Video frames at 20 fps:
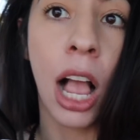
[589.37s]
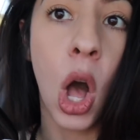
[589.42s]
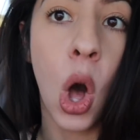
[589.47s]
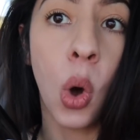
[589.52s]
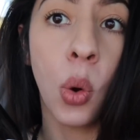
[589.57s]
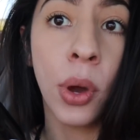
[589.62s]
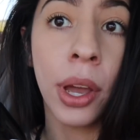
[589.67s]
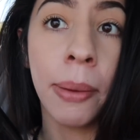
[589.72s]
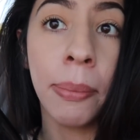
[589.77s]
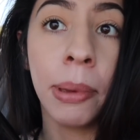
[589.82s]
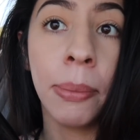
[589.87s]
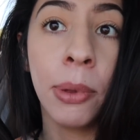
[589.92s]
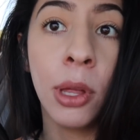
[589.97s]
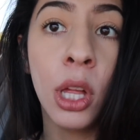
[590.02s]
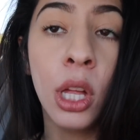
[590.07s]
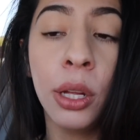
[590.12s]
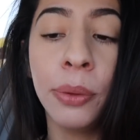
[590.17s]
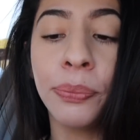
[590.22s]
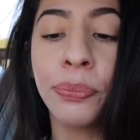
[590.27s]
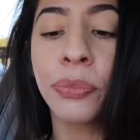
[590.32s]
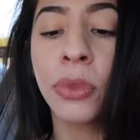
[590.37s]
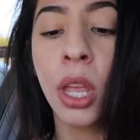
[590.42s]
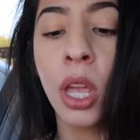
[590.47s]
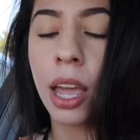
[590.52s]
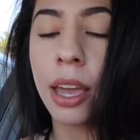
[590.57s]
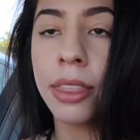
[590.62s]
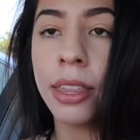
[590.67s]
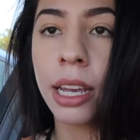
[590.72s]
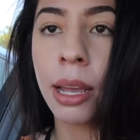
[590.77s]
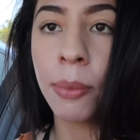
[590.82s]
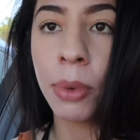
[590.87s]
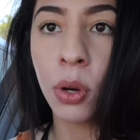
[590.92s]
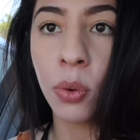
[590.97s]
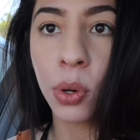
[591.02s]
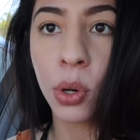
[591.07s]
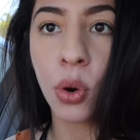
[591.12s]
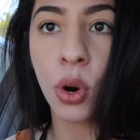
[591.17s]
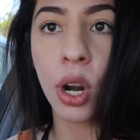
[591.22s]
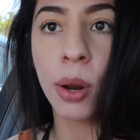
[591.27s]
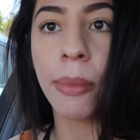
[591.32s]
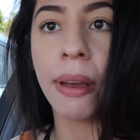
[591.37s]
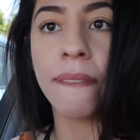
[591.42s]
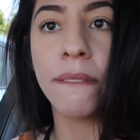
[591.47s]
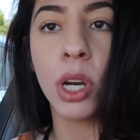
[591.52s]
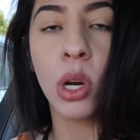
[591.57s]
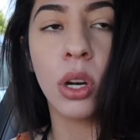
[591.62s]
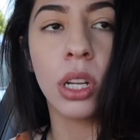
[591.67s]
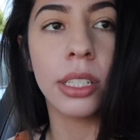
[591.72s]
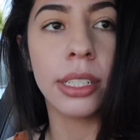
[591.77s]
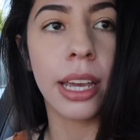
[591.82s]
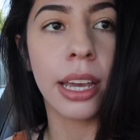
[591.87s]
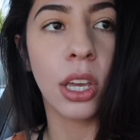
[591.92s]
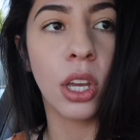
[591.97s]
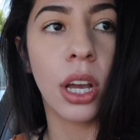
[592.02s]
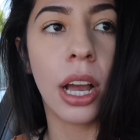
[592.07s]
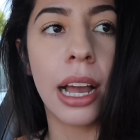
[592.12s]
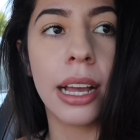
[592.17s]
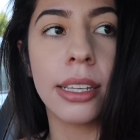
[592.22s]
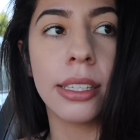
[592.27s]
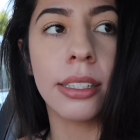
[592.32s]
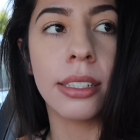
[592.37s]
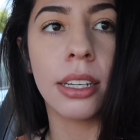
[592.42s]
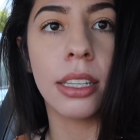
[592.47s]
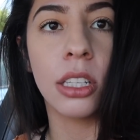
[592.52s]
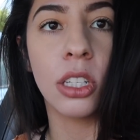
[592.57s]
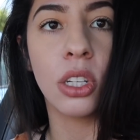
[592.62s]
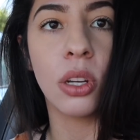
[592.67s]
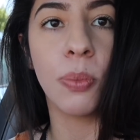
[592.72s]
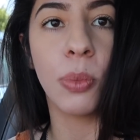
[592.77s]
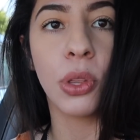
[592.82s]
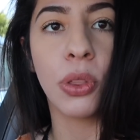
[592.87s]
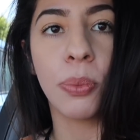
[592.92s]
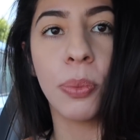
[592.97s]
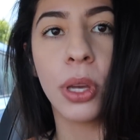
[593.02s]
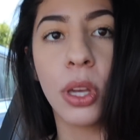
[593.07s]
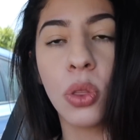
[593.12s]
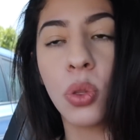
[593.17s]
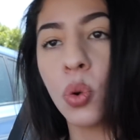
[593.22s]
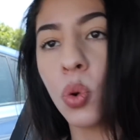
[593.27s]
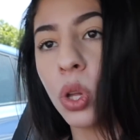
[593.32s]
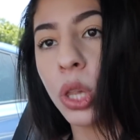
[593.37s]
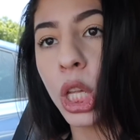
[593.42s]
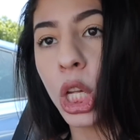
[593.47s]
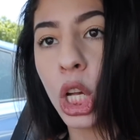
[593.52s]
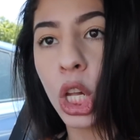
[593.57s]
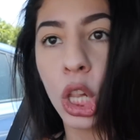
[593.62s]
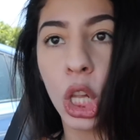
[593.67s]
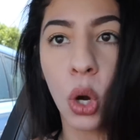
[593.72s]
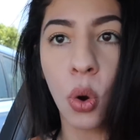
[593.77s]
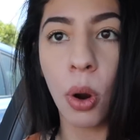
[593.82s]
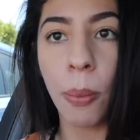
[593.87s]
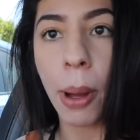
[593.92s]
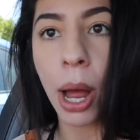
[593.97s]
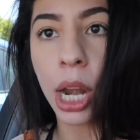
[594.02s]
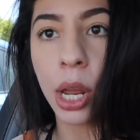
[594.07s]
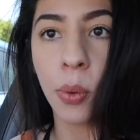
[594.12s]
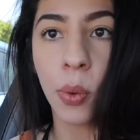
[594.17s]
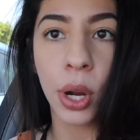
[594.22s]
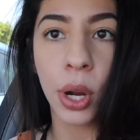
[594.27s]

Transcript: okay people i think i'm gonna record on my phone and take you guys to the gym with me through a little lower body